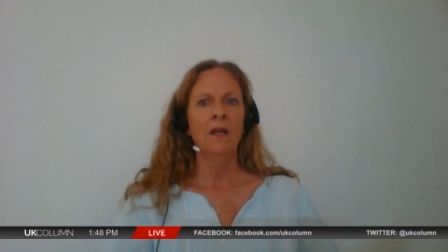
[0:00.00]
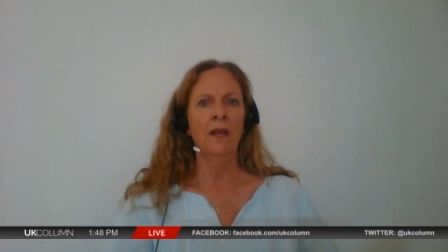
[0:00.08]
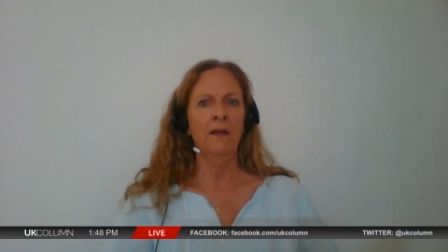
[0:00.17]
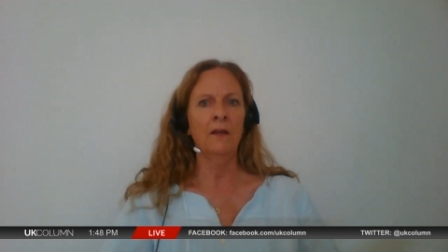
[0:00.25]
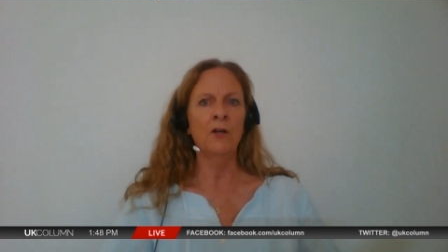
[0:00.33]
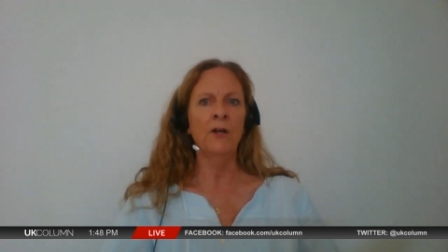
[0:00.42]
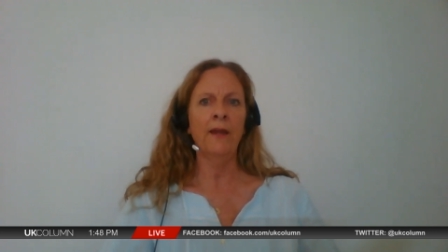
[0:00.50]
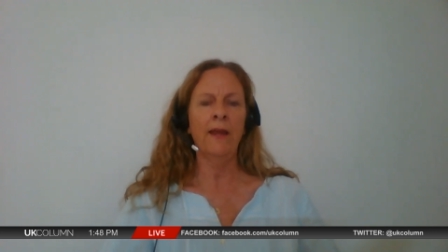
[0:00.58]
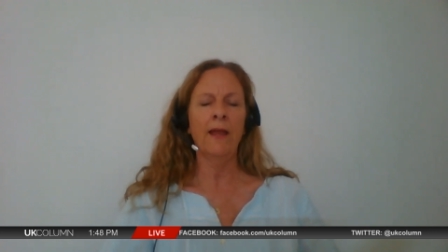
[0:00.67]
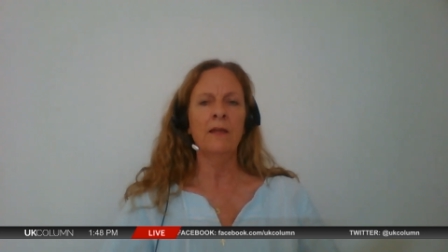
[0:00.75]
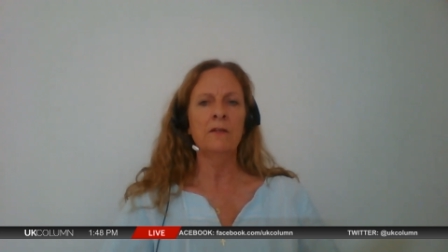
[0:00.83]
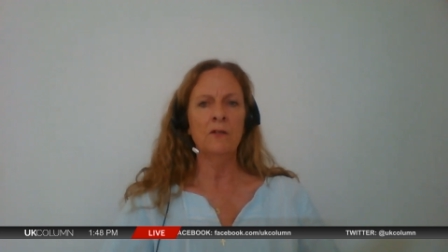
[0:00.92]
And
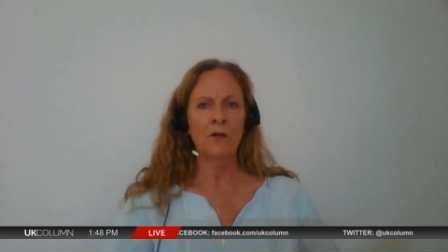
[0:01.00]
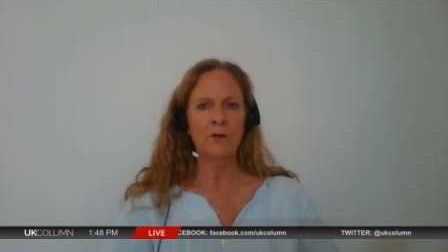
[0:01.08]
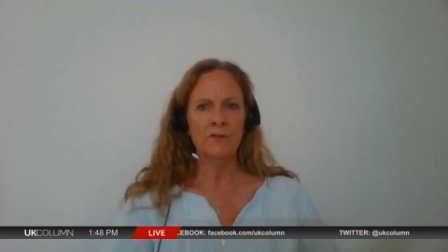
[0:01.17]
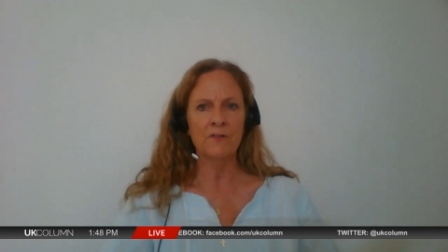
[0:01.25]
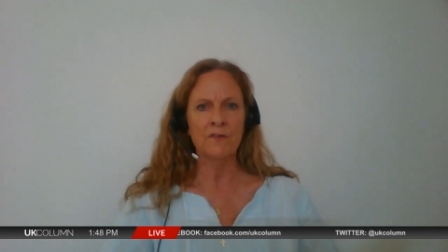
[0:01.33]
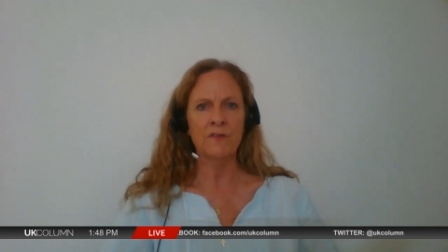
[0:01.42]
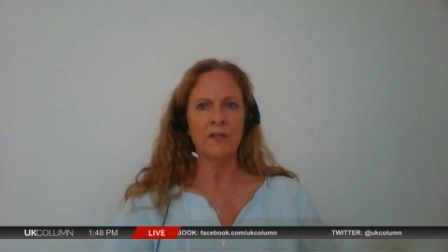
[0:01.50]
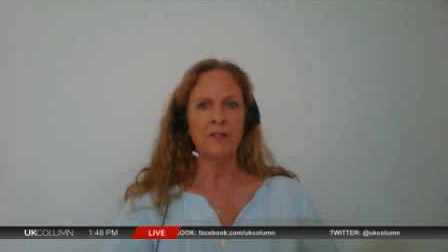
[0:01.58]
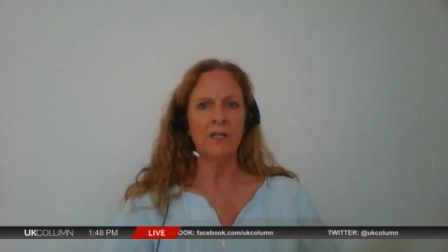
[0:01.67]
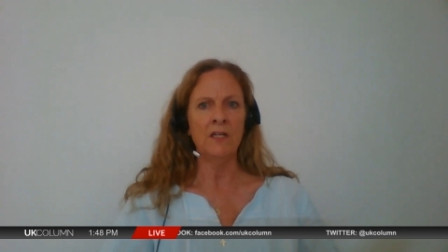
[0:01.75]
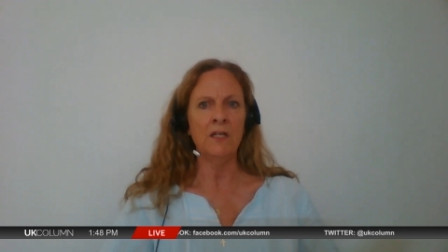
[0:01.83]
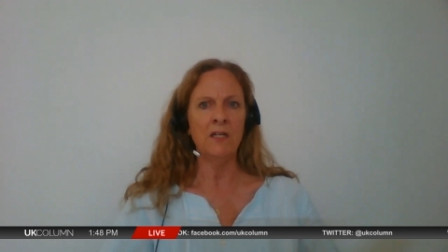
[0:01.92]
Erdogan knows that
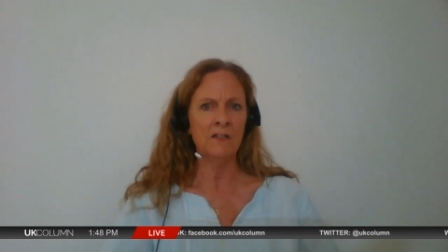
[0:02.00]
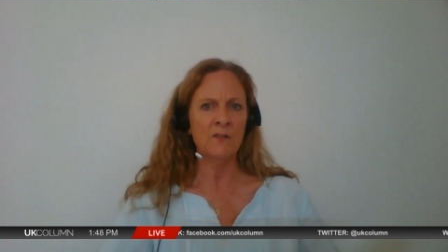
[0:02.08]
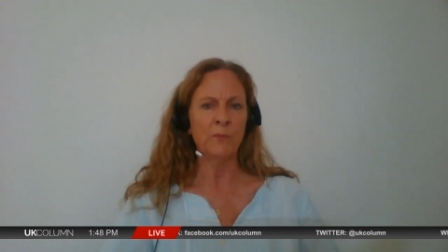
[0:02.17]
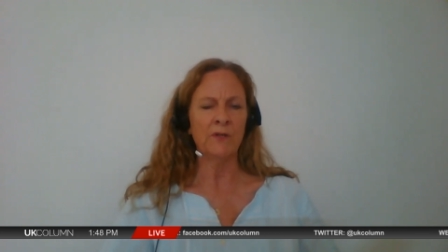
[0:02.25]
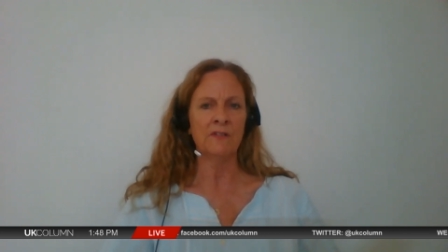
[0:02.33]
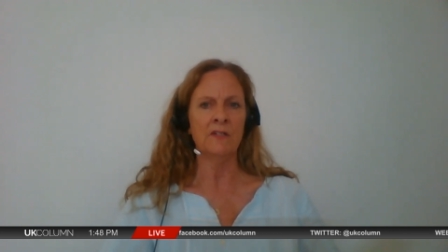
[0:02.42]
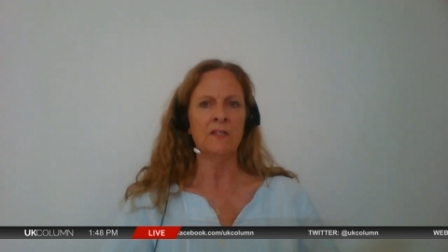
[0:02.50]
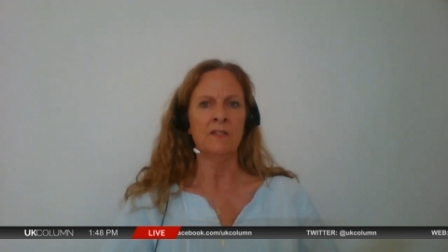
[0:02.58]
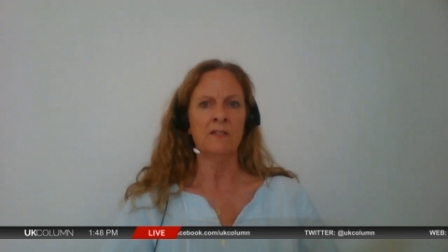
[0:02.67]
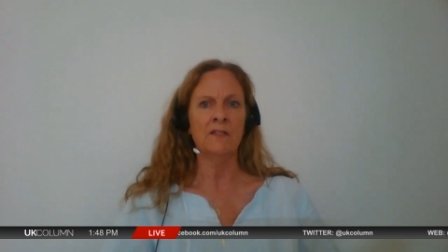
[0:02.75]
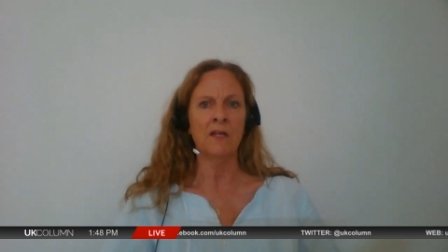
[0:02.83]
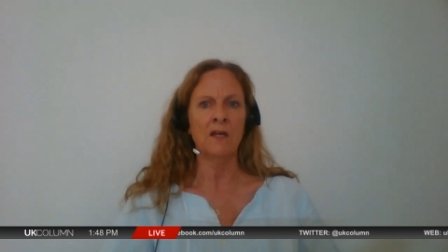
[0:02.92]
he needs President
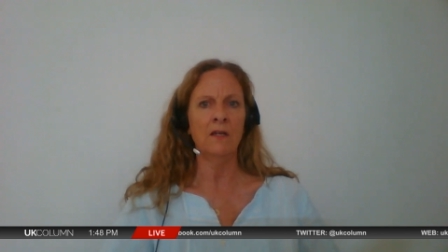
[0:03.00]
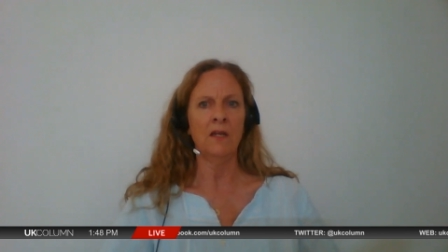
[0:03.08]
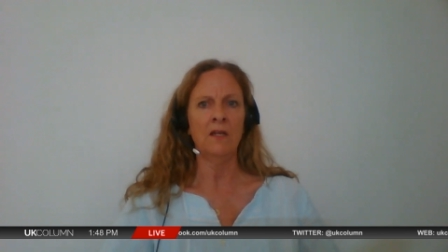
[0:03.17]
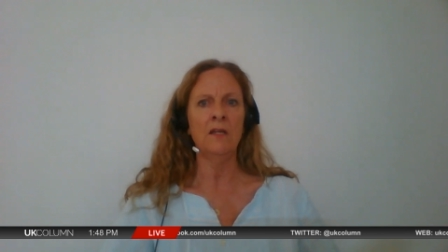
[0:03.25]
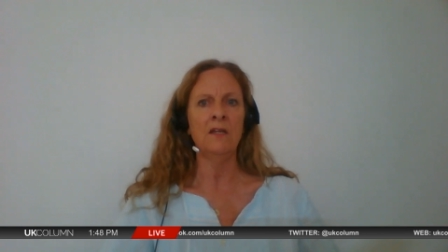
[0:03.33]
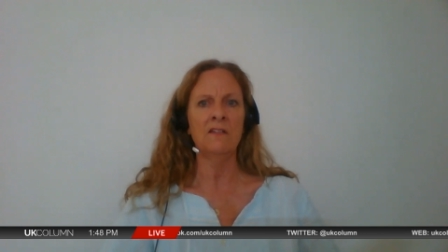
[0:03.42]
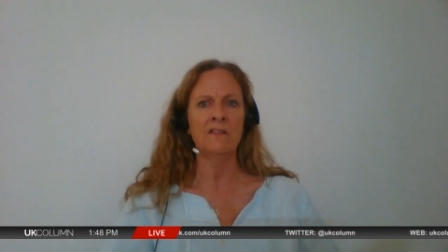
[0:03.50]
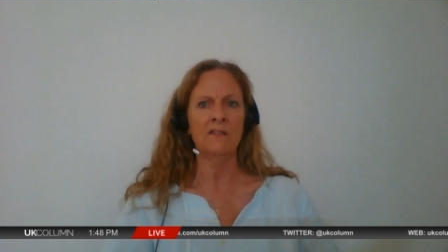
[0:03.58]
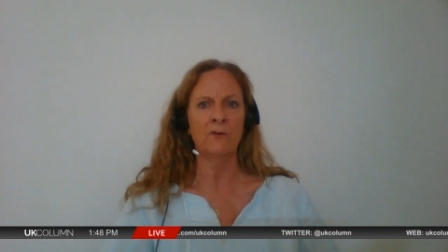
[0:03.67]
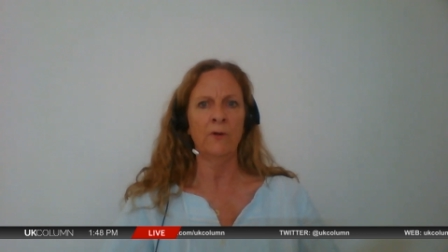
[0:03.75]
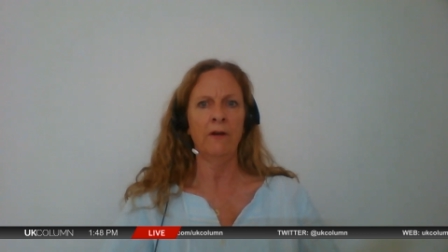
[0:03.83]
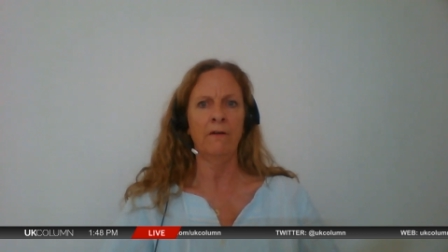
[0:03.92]
Assad, he needs
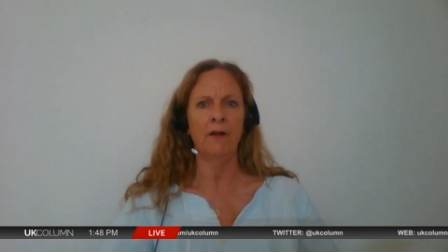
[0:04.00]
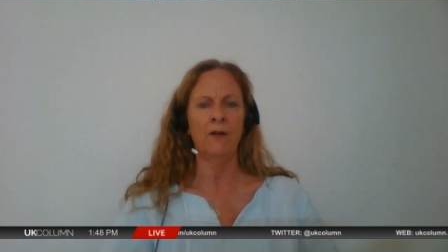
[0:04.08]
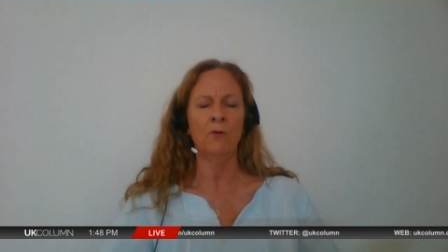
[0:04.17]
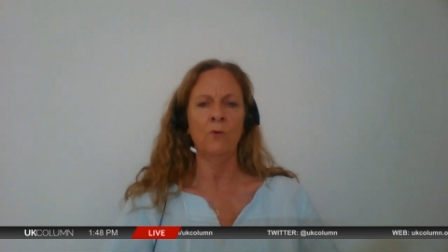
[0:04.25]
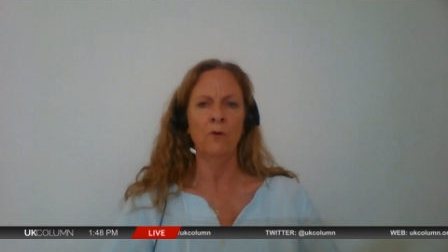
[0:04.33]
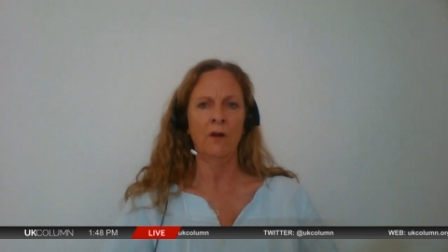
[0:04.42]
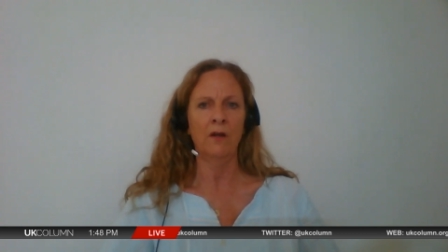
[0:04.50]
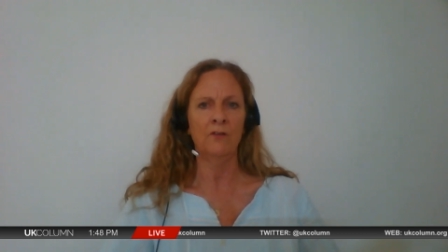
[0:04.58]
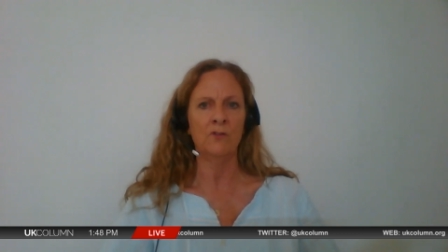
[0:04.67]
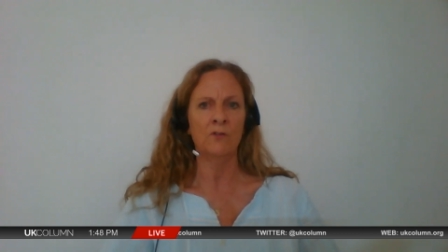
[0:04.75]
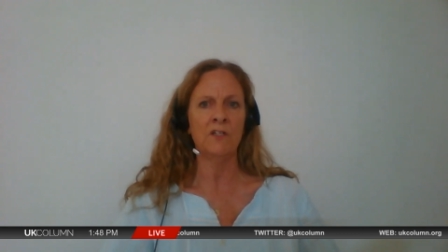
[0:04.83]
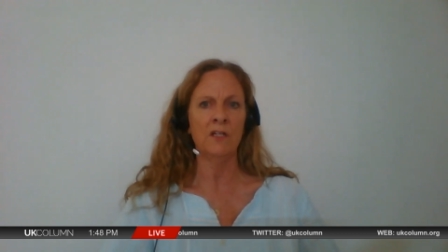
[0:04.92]
Syria in order to
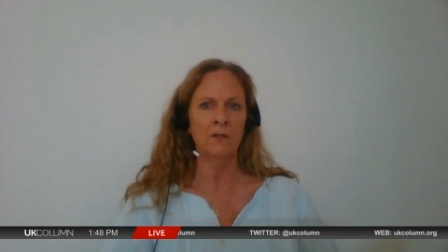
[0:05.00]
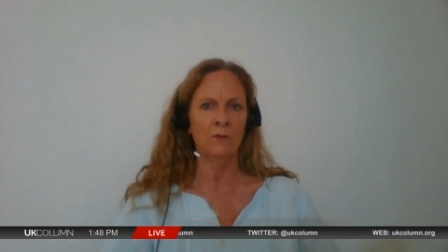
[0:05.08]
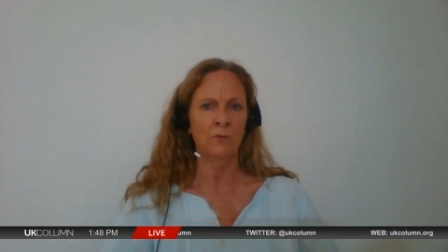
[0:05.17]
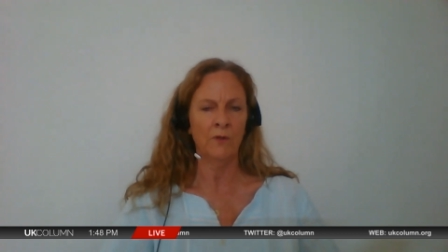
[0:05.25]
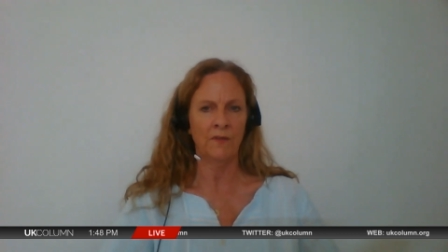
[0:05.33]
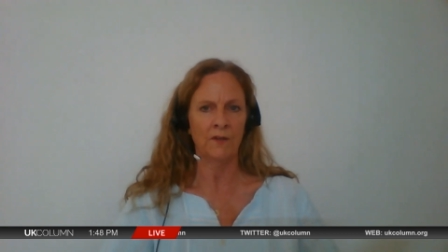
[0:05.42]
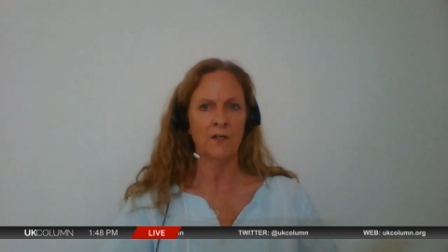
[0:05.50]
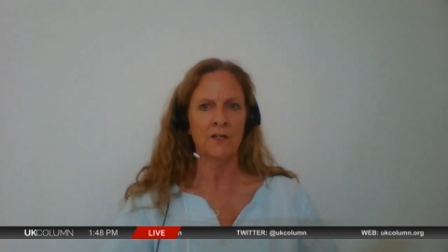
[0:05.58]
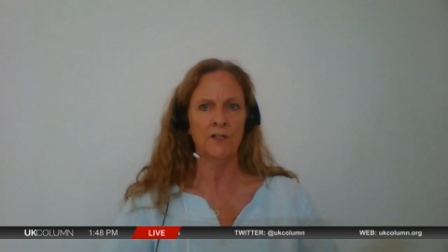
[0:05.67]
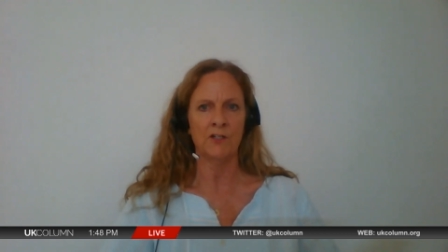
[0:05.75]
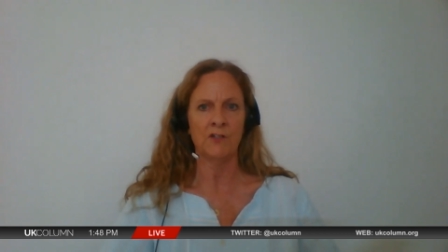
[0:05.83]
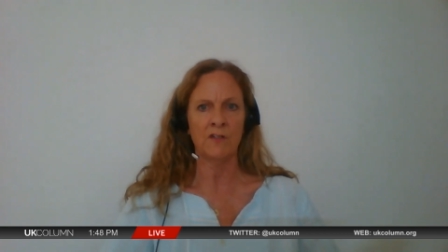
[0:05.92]
deal with the
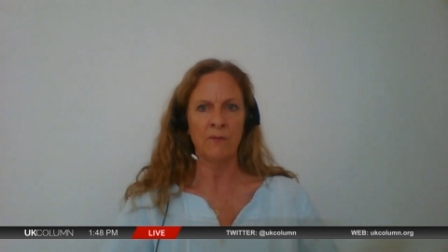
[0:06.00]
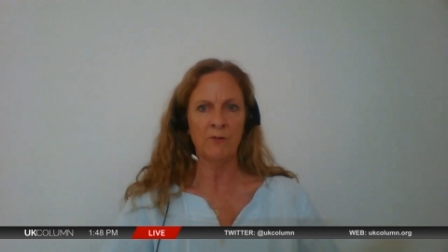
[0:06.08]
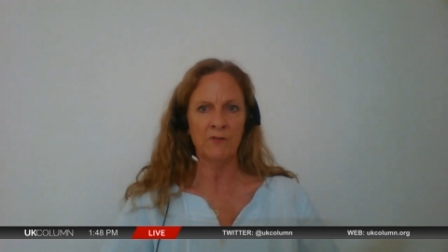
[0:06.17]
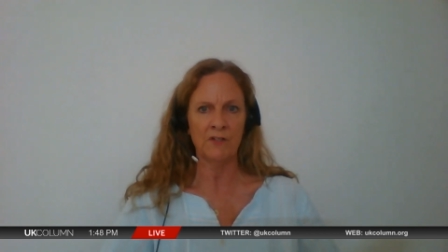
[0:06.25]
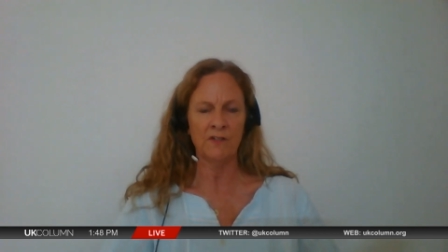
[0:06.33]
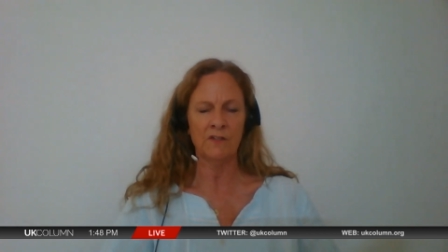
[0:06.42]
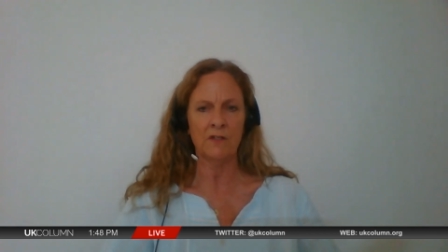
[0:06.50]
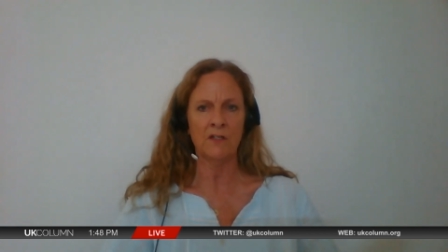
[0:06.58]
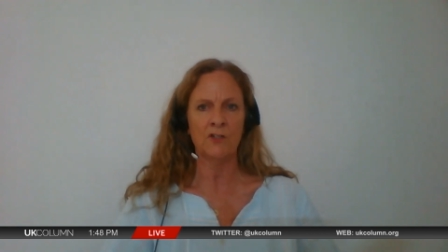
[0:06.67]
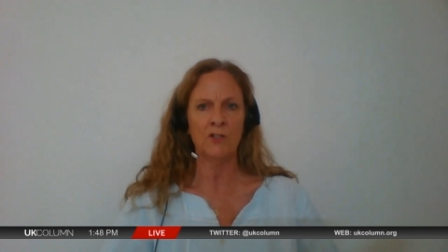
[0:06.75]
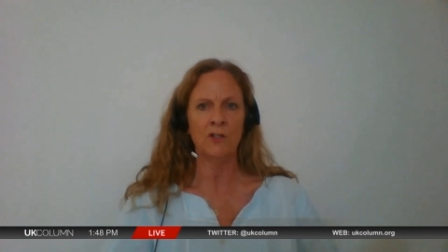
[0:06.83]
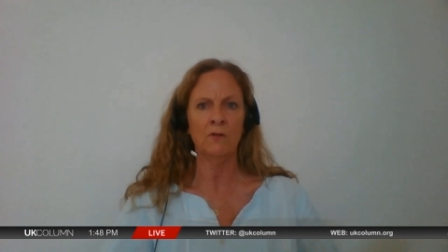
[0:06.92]
Kurdish separatist
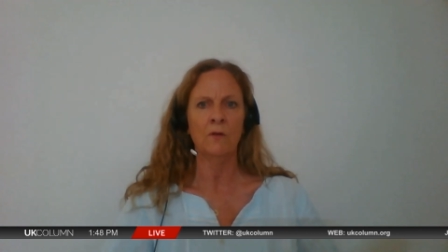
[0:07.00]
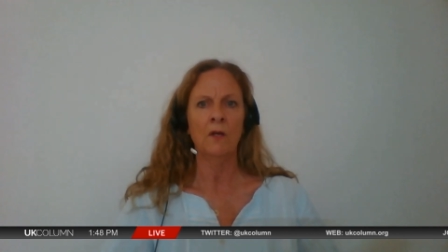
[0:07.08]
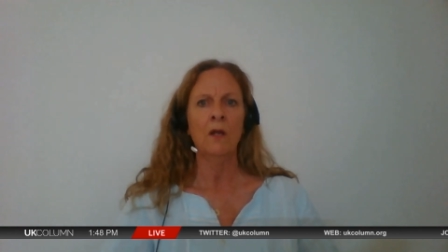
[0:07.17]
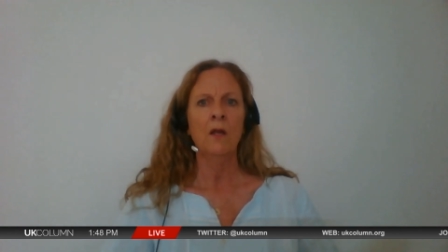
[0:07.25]
issue.